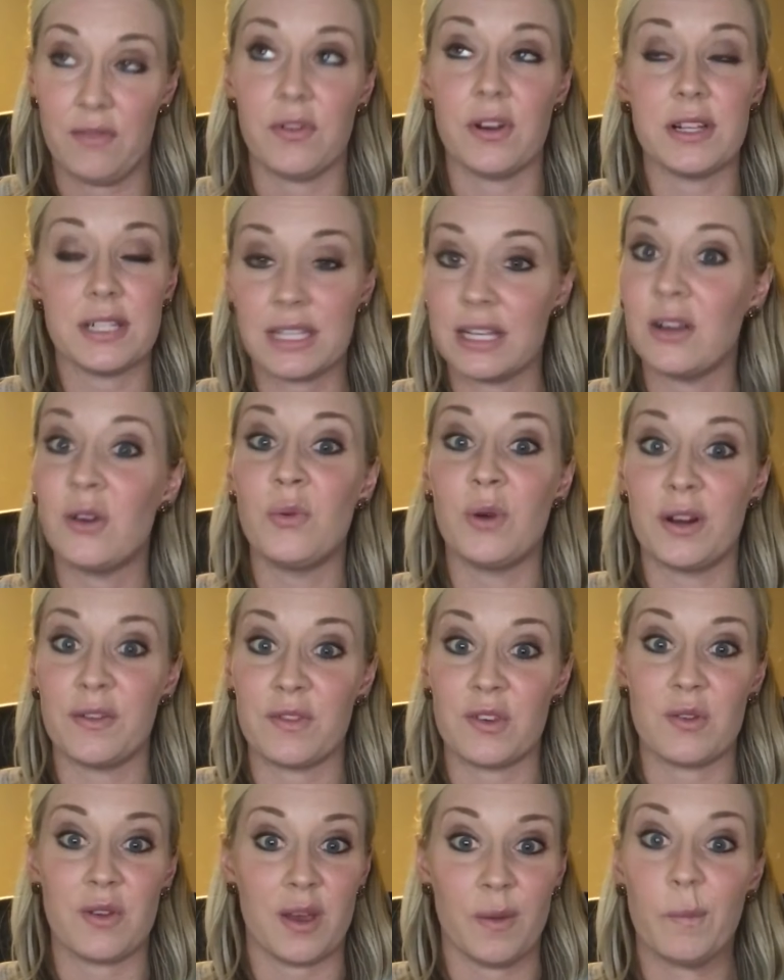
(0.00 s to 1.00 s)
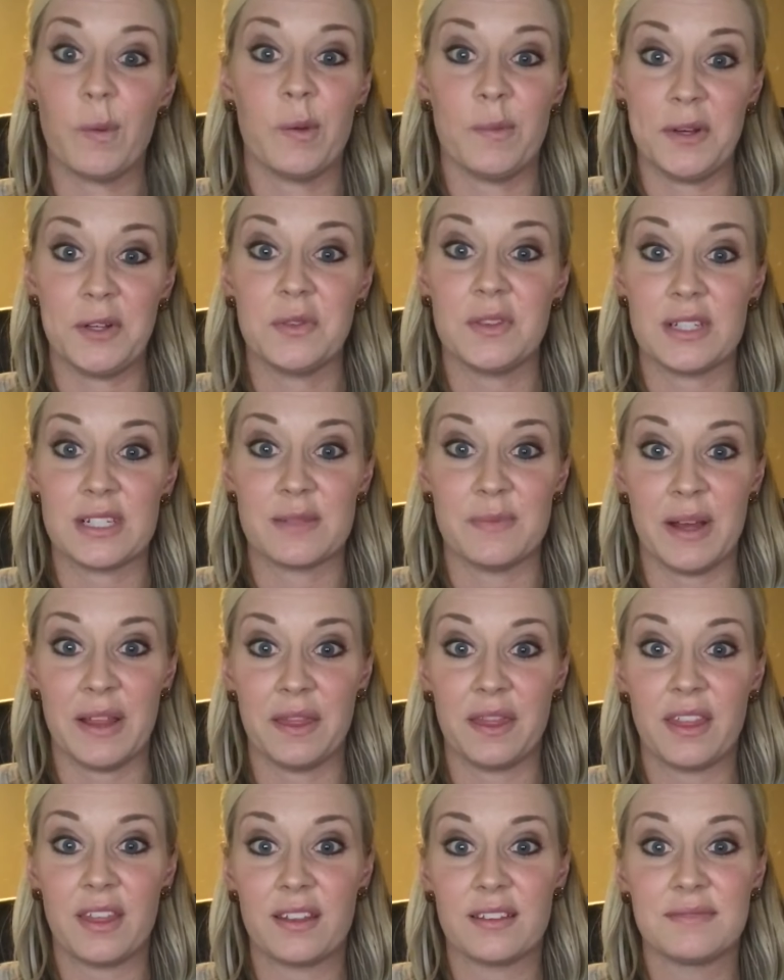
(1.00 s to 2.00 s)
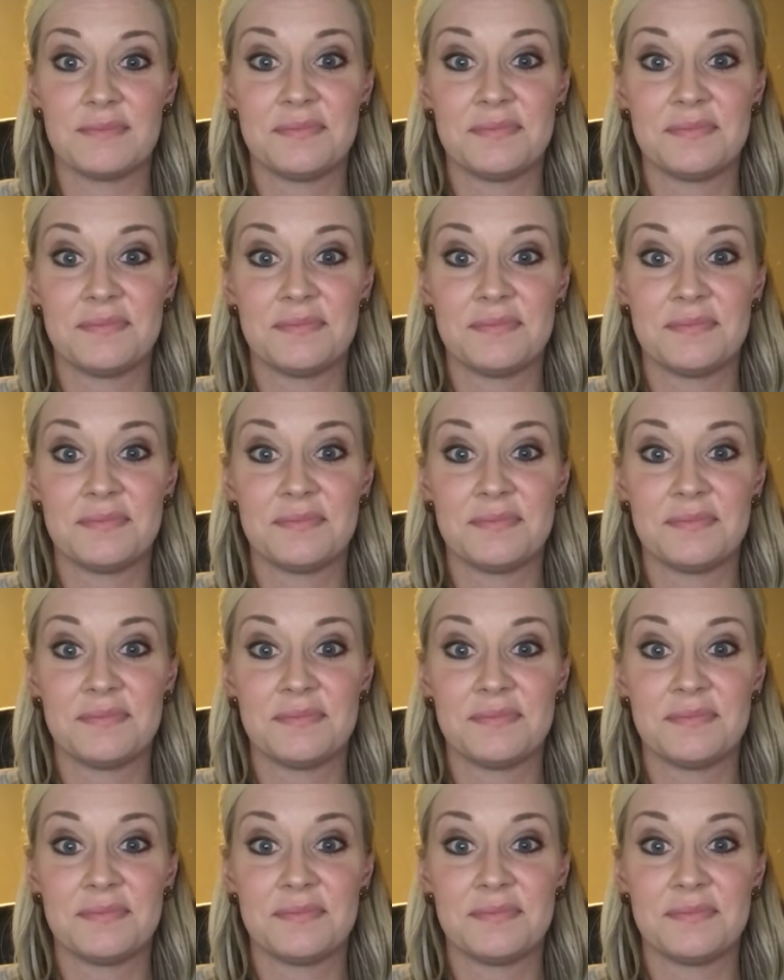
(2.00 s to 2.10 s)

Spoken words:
every single one of you can promote this month.